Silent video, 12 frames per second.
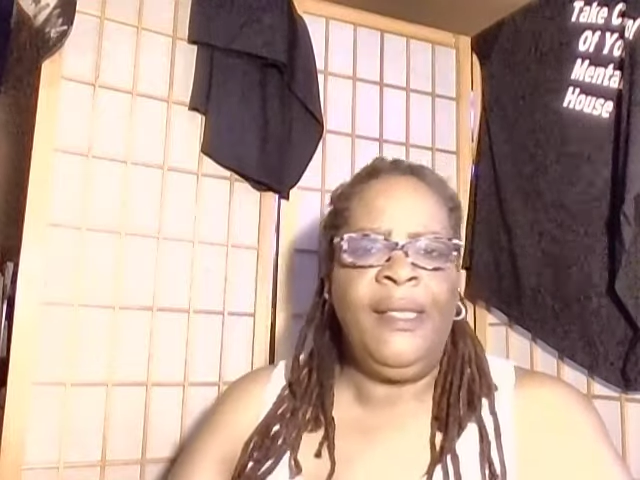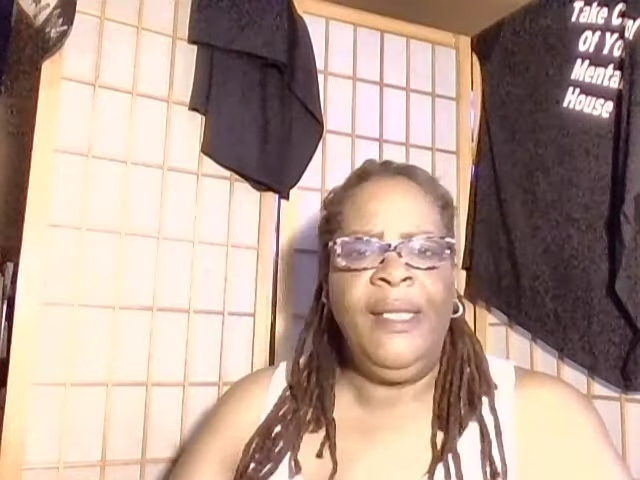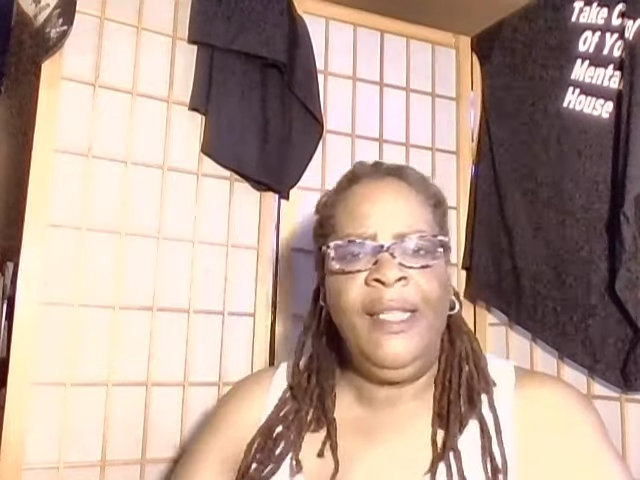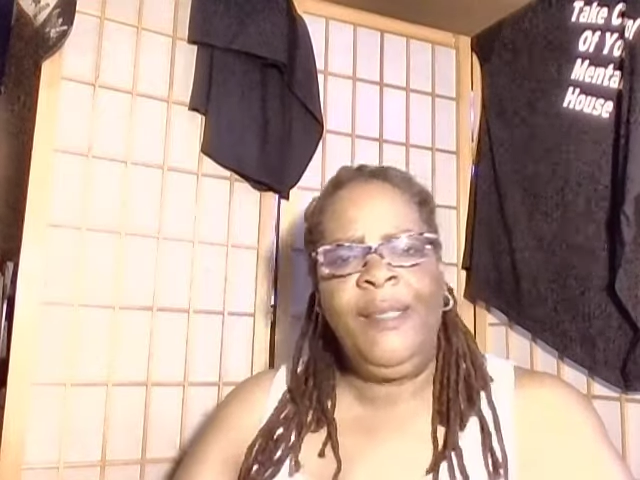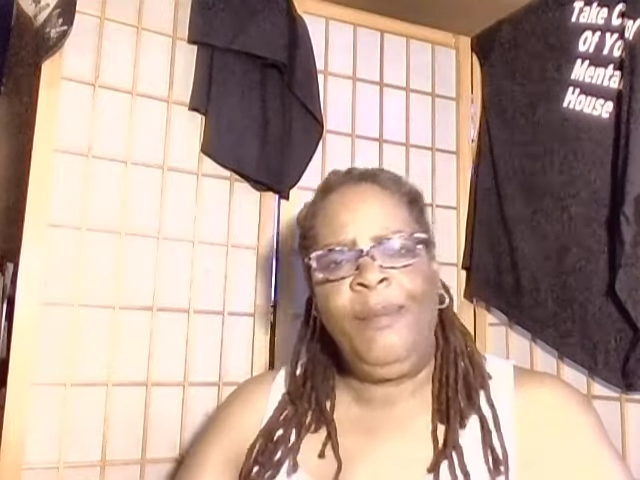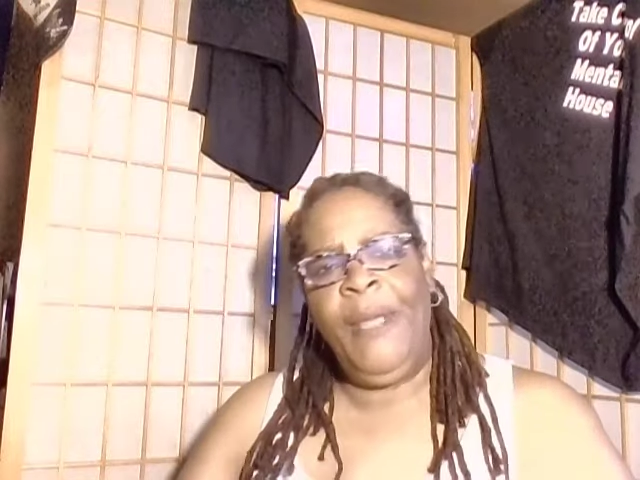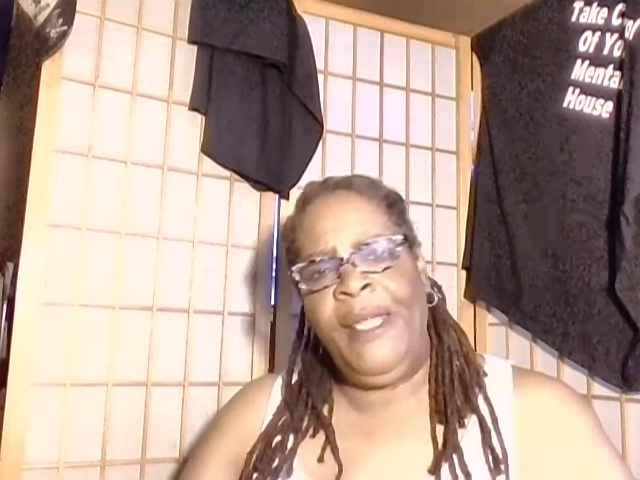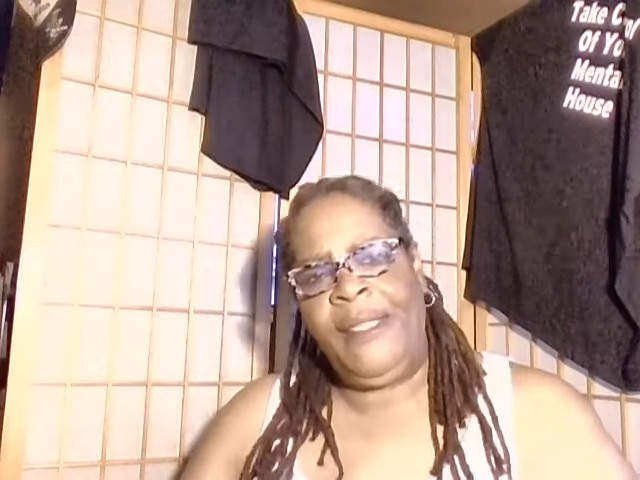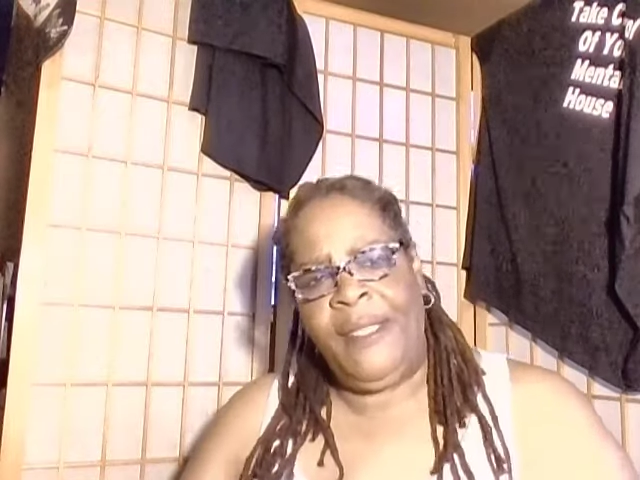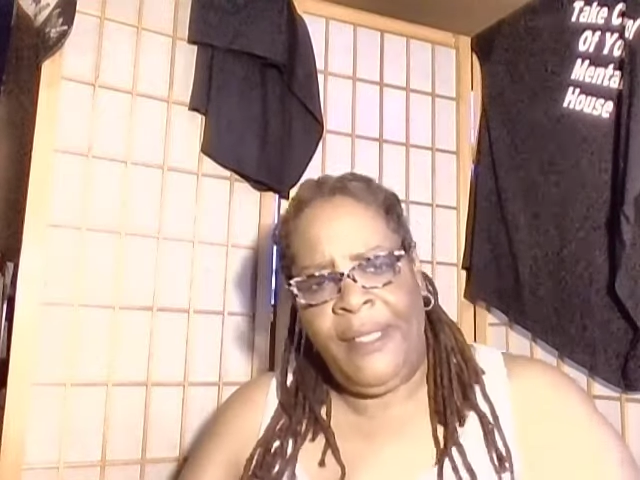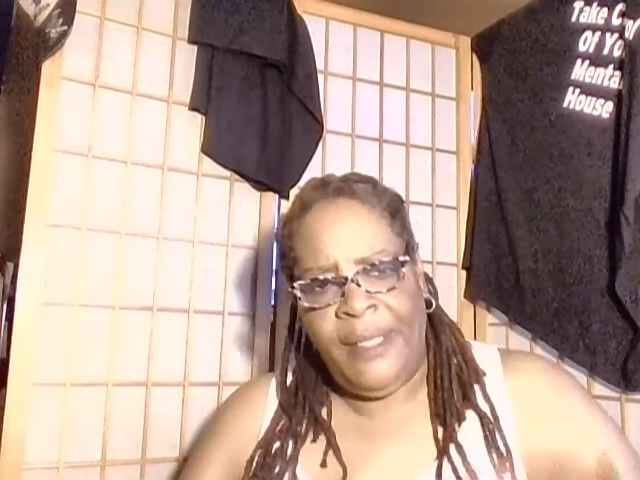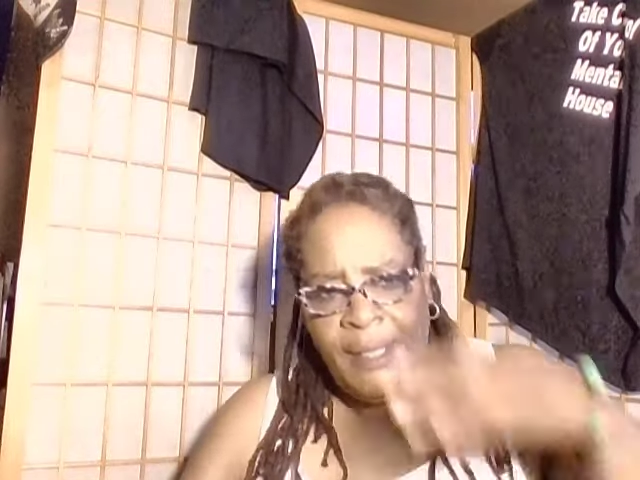Listen,
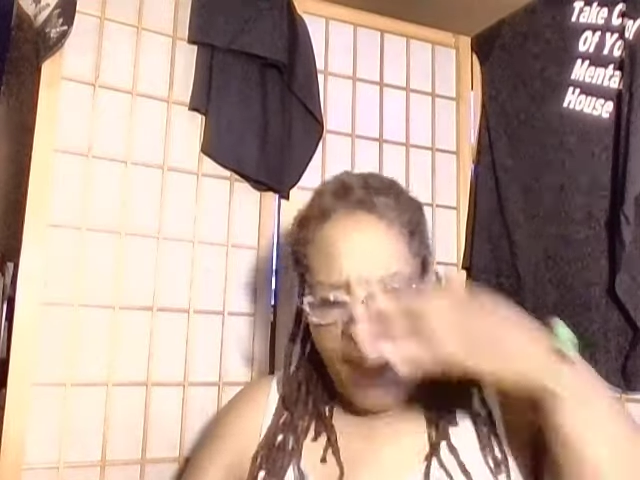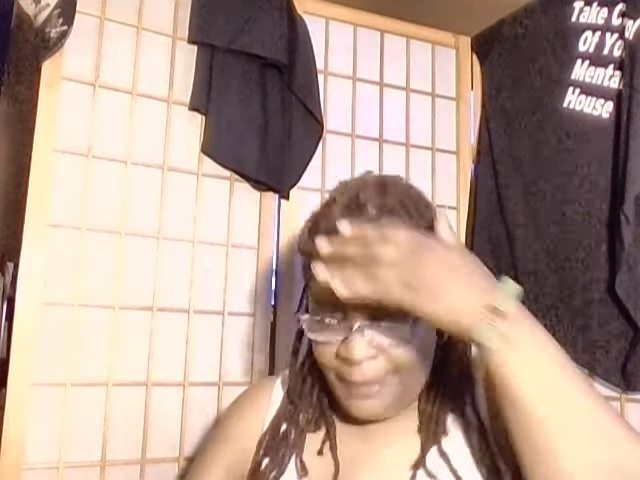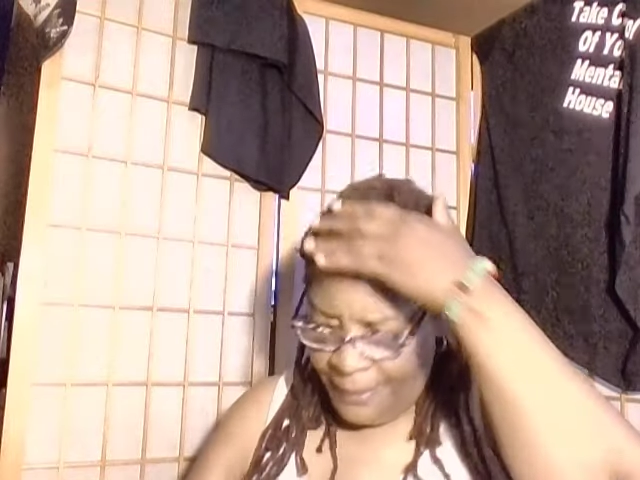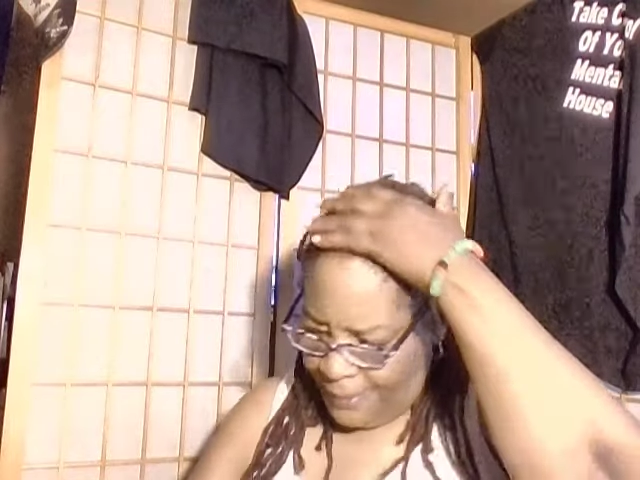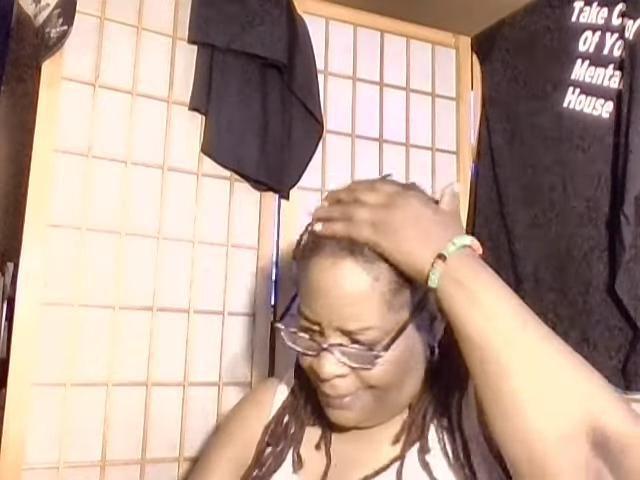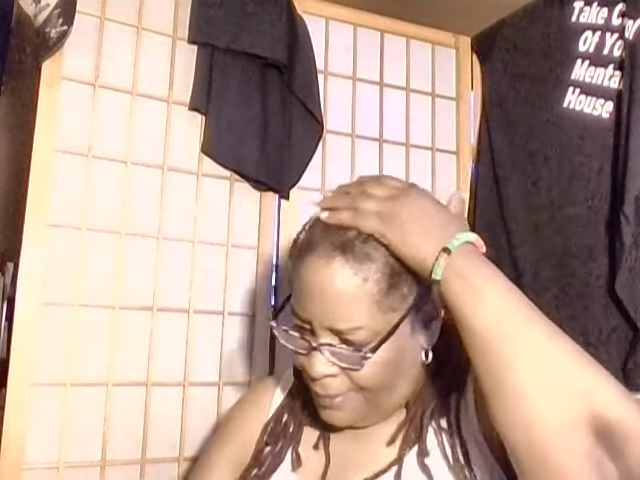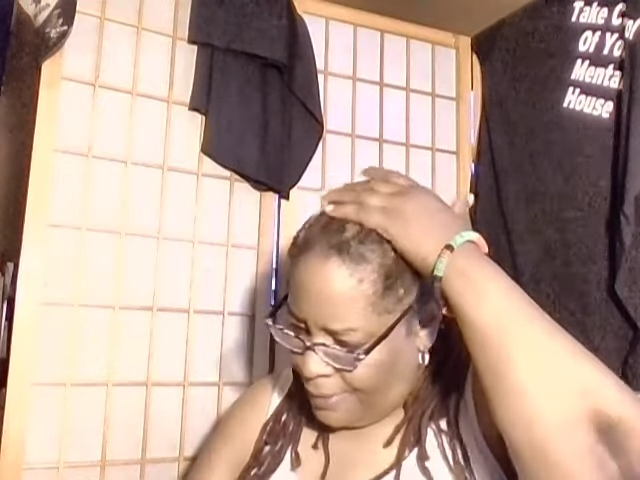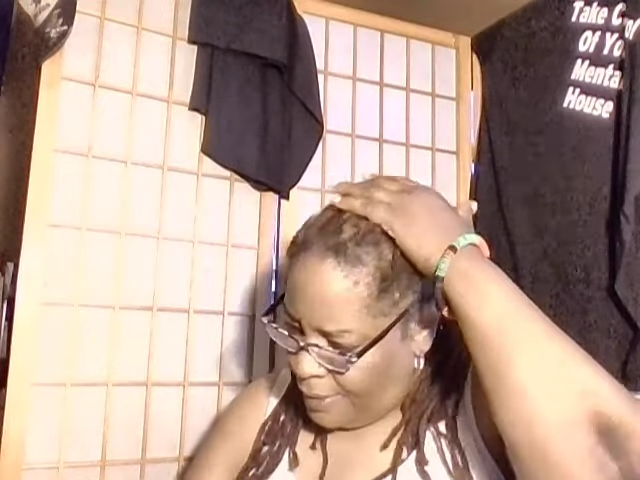this message